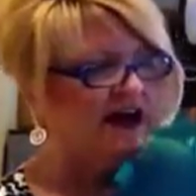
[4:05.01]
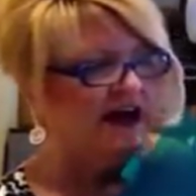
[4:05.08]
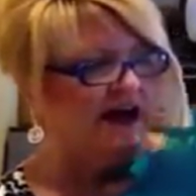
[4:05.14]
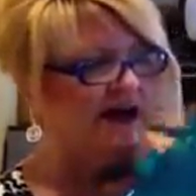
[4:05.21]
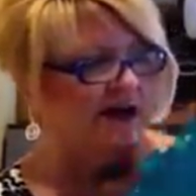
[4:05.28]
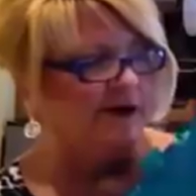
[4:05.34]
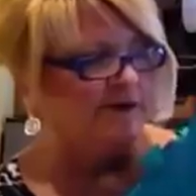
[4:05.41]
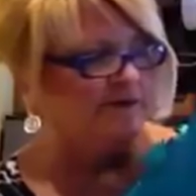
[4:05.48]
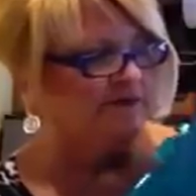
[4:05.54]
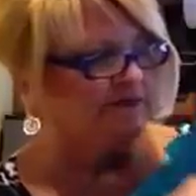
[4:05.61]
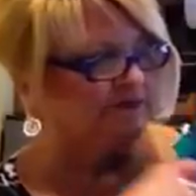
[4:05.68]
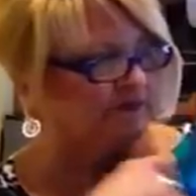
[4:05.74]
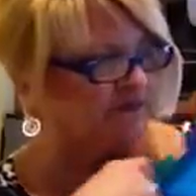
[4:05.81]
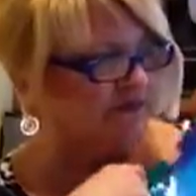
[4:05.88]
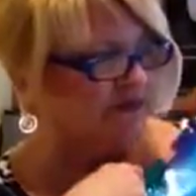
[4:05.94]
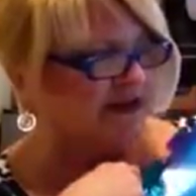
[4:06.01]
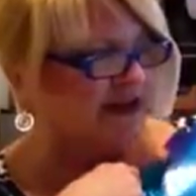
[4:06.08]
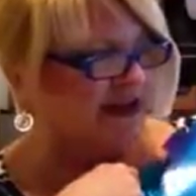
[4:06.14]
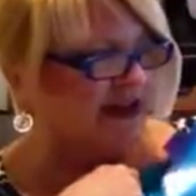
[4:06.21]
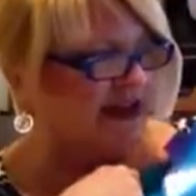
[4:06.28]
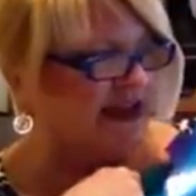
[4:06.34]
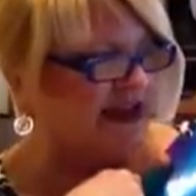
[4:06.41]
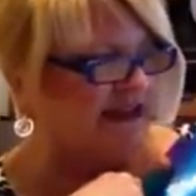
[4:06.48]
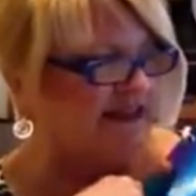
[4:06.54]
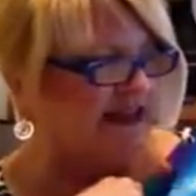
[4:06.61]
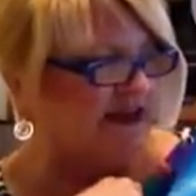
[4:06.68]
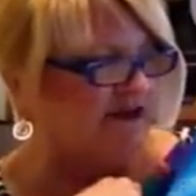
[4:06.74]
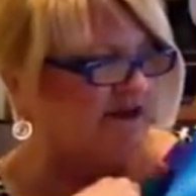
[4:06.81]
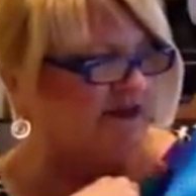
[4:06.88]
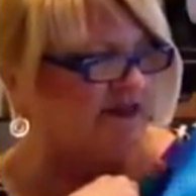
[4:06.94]
And
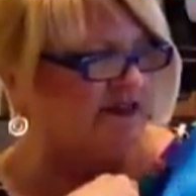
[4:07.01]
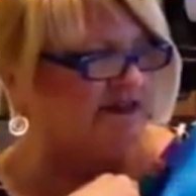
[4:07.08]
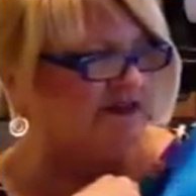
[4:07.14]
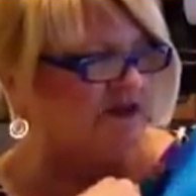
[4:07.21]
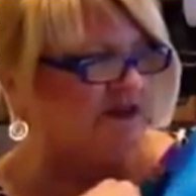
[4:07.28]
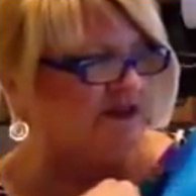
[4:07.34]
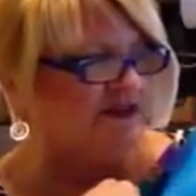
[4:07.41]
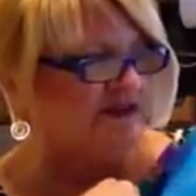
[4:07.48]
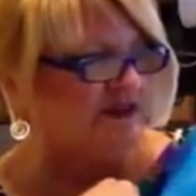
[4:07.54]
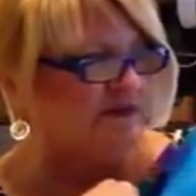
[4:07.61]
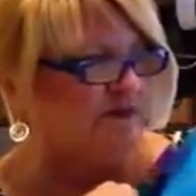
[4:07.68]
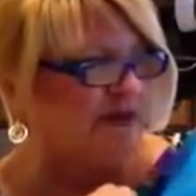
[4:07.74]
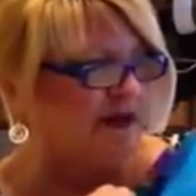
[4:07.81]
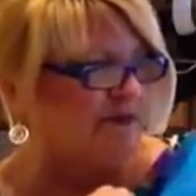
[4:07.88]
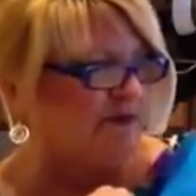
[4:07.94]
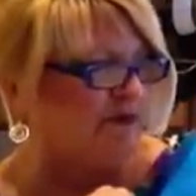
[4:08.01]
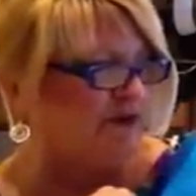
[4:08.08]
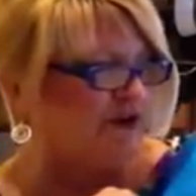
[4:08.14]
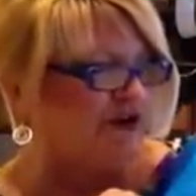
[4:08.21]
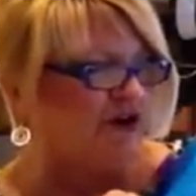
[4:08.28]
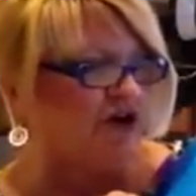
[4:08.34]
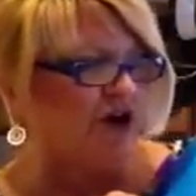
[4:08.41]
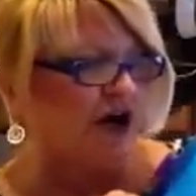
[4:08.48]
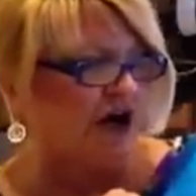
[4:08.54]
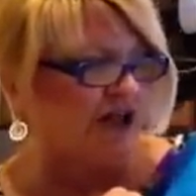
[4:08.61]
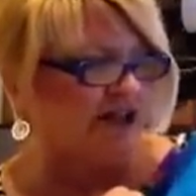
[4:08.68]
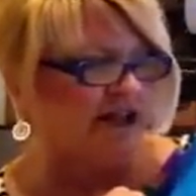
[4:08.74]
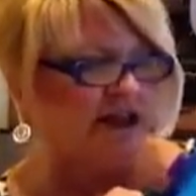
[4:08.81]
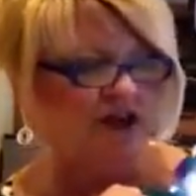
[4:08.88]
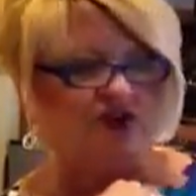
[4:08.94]
now, so these are the people that you're
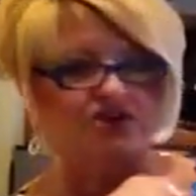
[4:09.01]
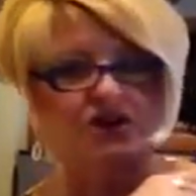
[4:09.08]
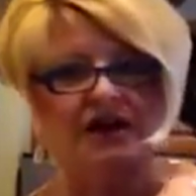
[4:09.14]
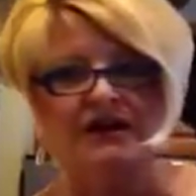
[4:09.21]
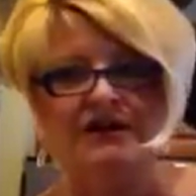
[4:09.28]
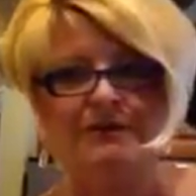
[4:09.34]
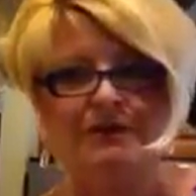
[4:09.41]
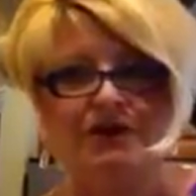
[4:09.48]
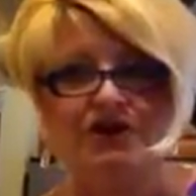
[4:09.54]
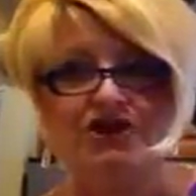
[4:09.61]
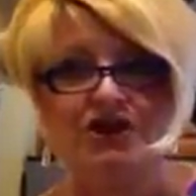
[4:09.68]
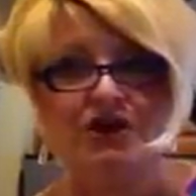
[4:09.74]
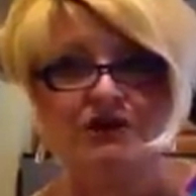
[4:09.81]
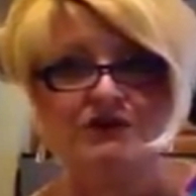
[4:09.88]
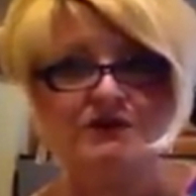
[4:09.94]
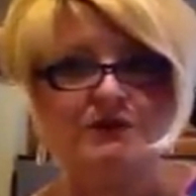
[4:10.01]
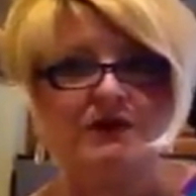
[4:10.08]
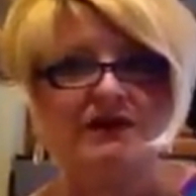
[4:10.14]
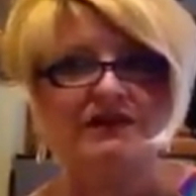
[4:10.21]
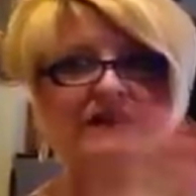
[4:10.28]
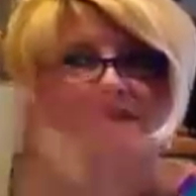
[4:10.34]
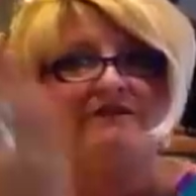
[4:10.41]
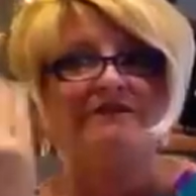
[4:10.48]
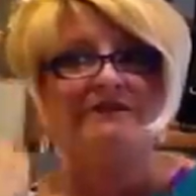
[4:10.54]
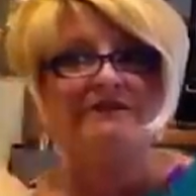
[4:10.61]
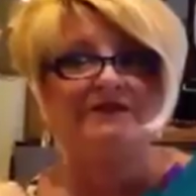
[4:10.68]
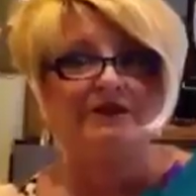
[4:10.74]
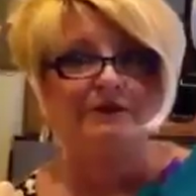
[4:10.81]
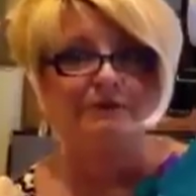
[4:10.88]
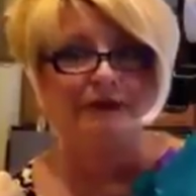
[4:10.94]
calling, you're trying to book shows with.
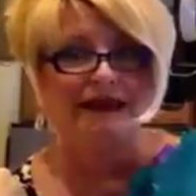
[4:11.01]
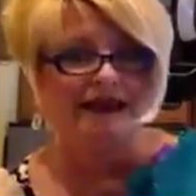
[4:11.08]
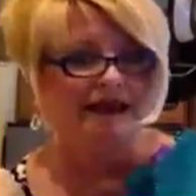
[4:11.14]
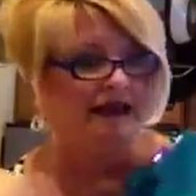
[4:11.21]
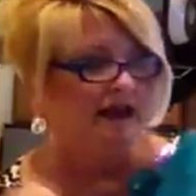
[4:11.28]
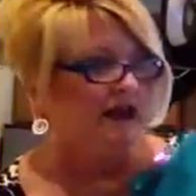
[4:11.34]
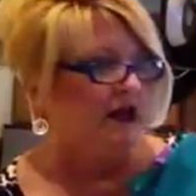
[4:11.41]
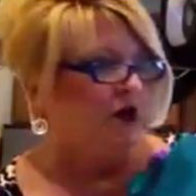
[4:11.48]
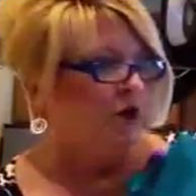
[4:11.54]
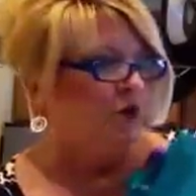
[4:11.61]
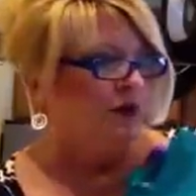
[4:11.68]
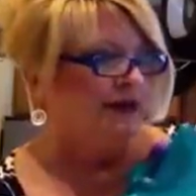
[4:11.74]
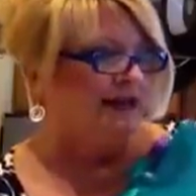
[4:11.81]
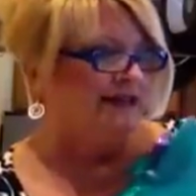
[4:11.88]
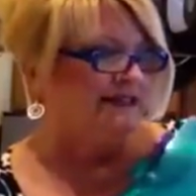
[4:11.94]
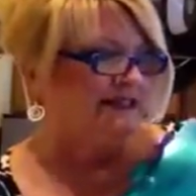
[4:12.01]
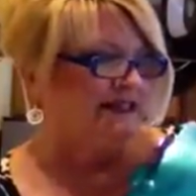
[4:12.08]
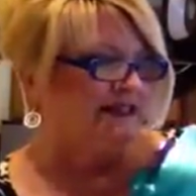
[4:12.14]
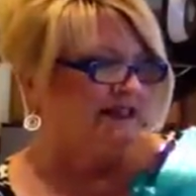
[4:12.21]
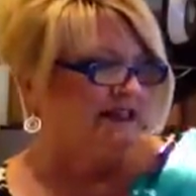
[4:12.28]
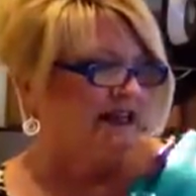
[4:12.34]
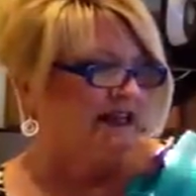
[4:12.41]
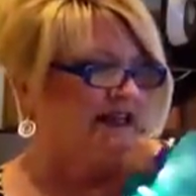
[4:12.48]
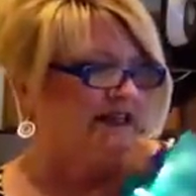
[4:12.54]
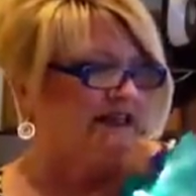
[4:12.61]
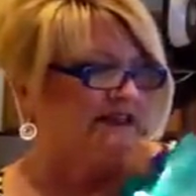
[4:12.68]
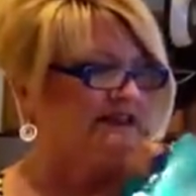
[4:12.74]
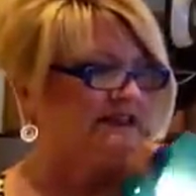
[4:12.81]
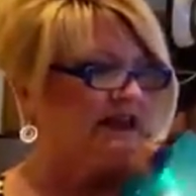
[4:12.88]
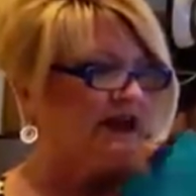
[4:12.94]
For me, what I did
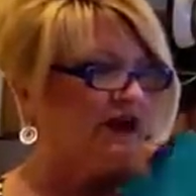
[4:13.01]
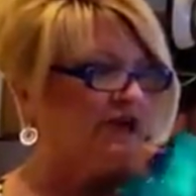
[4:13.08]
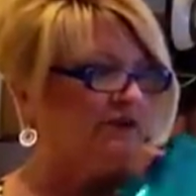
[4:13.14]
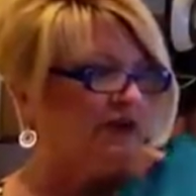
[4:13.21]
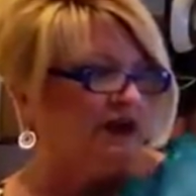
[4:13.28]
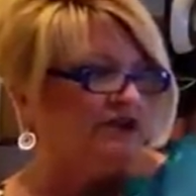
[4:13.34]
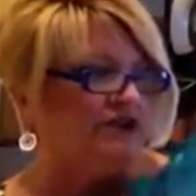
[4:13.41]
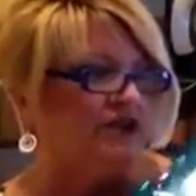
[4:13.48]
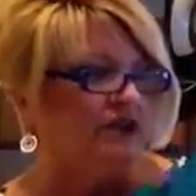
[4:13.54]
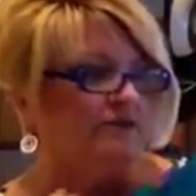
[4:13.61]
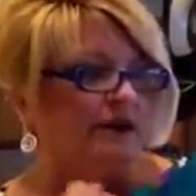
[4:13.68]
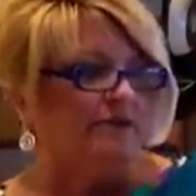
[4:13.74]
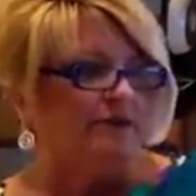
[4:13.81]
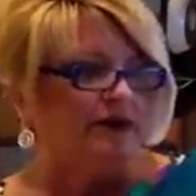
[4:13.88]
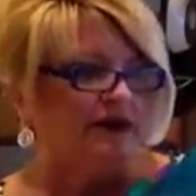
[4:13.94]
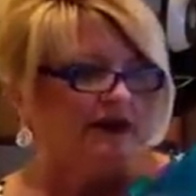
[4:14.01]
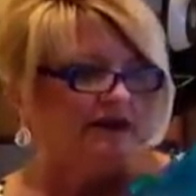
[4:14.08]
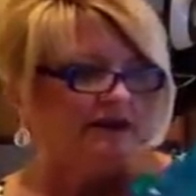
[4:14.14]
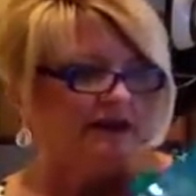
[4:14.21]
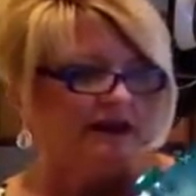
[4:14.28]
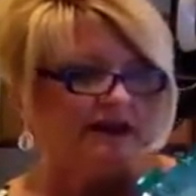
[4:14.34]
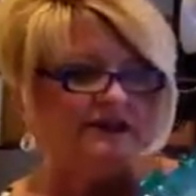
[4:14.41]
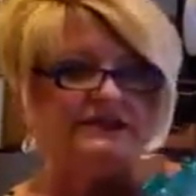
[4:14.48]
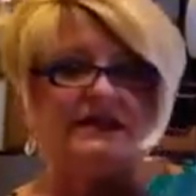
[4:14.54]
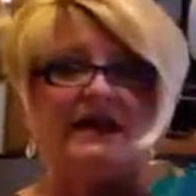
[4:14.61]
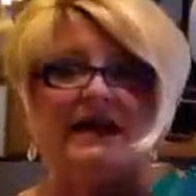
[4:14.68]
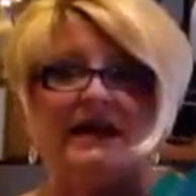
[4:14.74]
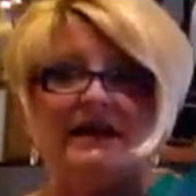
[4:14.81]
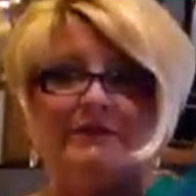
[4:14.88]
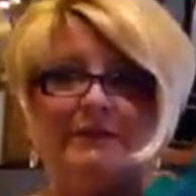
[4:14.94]
is I took my booking leads,
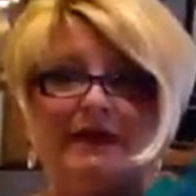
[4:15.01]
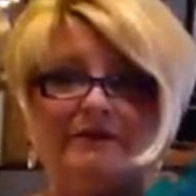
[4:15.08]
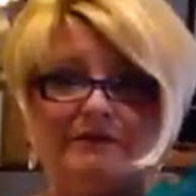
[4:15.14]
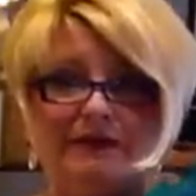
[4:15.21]
I made